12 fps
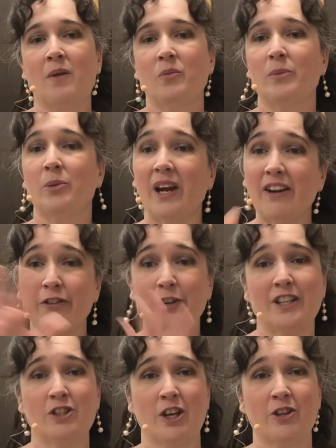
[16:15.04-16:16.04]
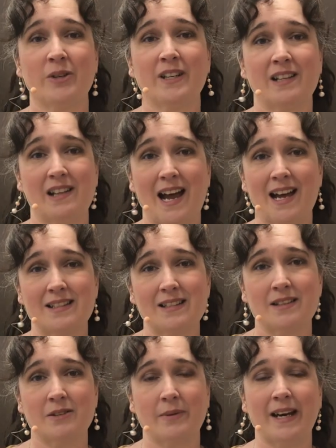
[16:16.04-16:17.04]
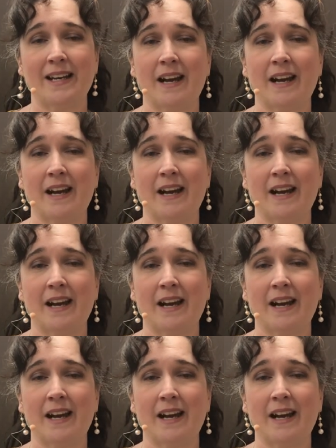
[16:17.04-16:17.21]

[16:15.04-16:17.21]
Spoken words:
we pray for each other in class, right?